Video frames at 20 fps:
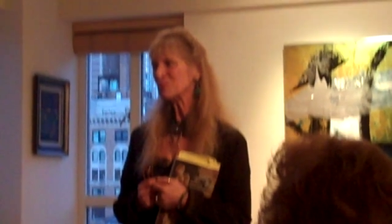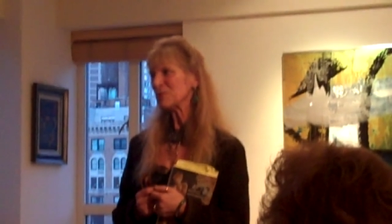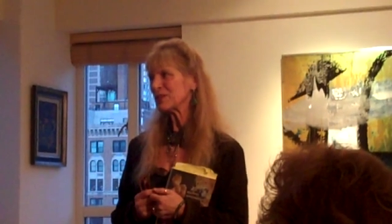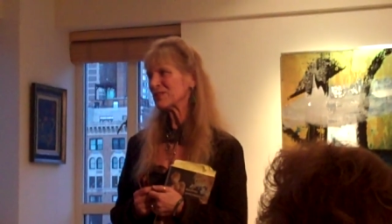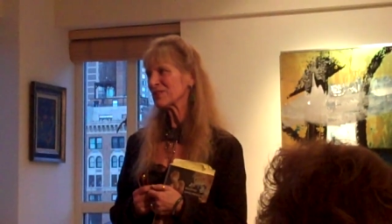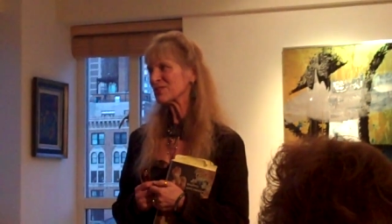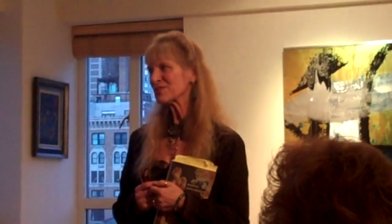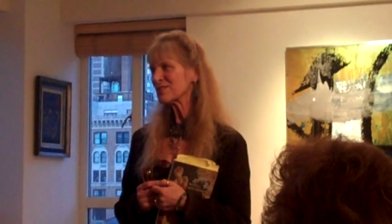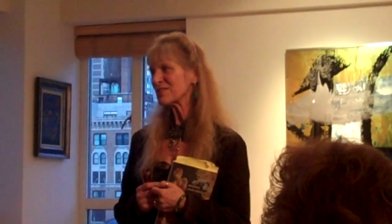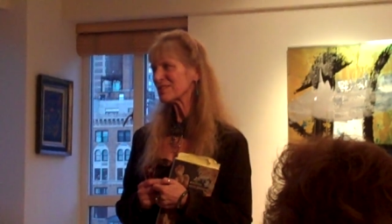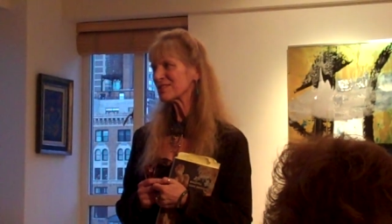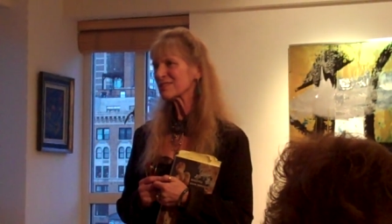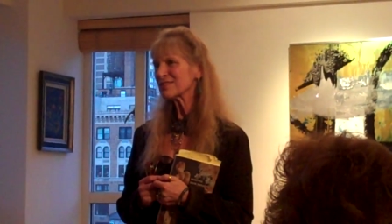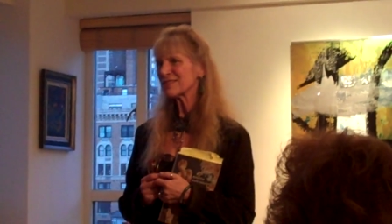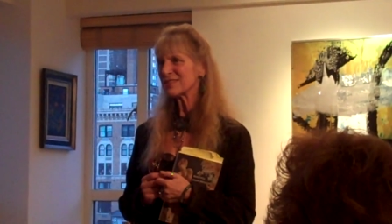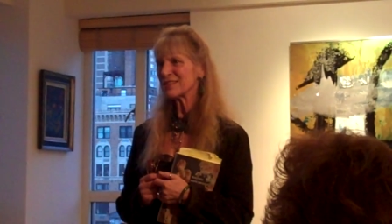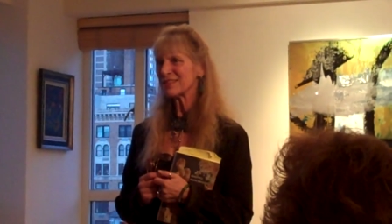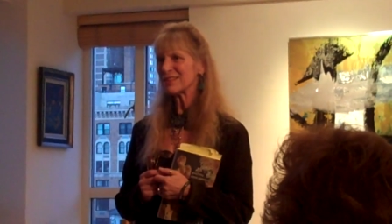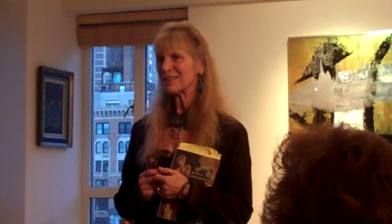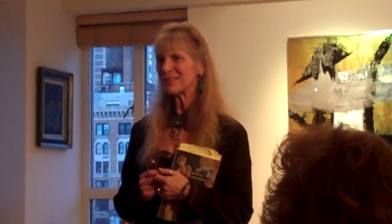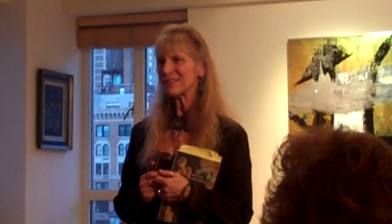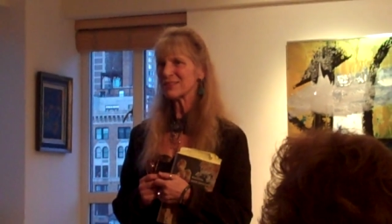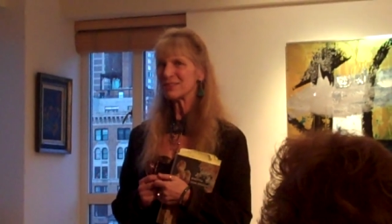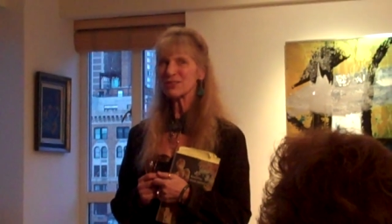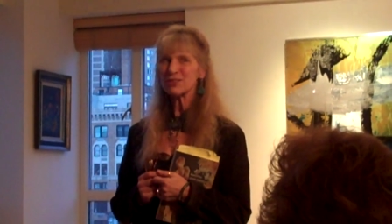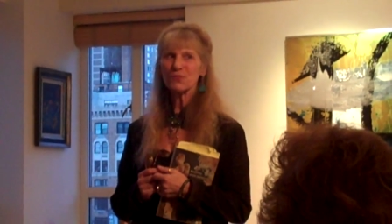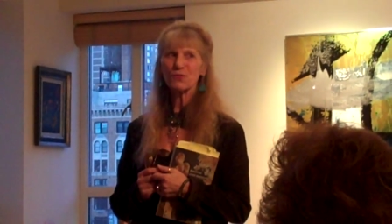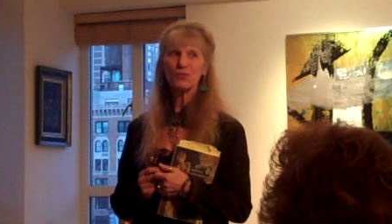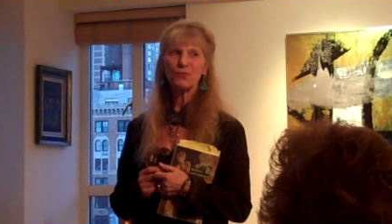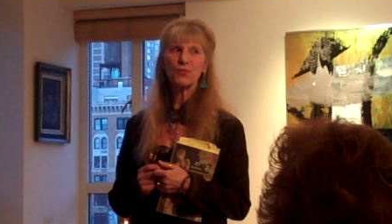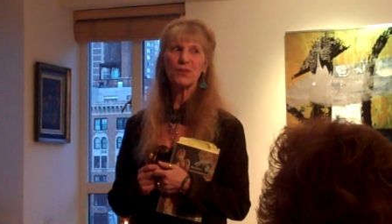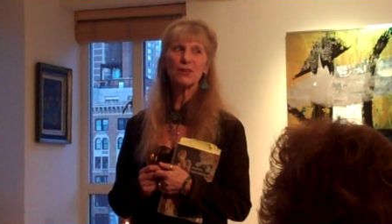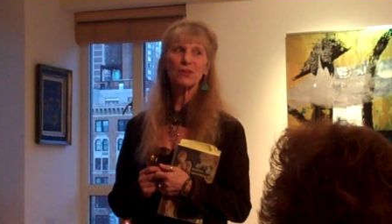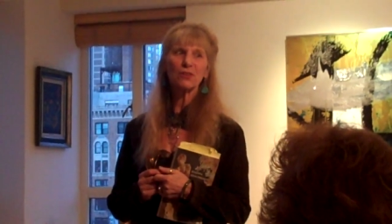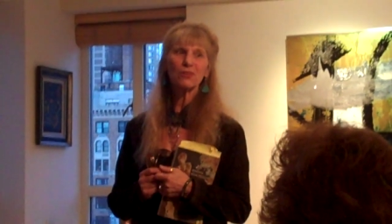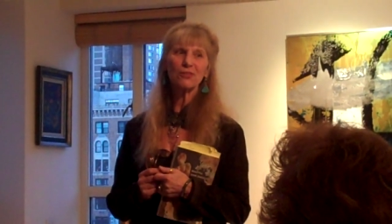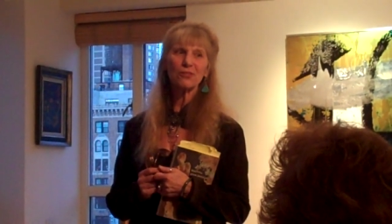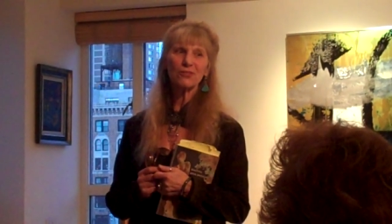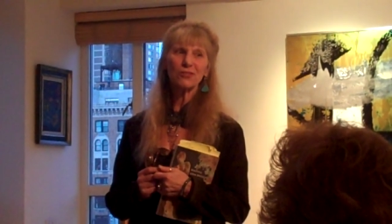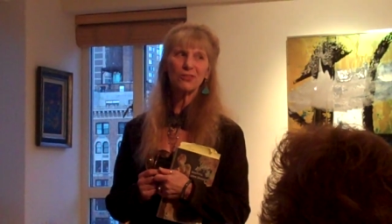because this city is
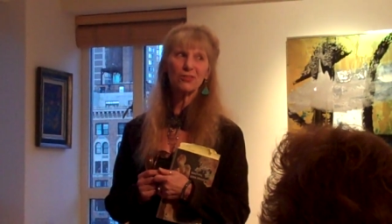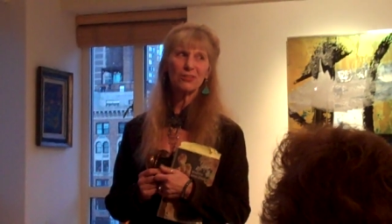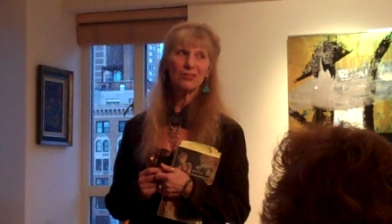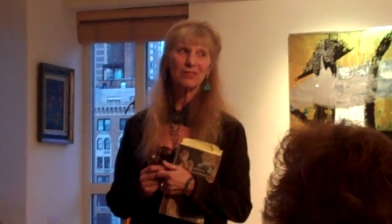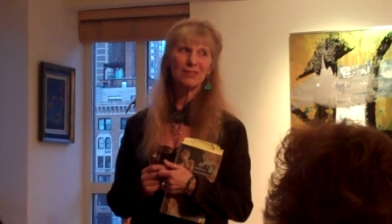filled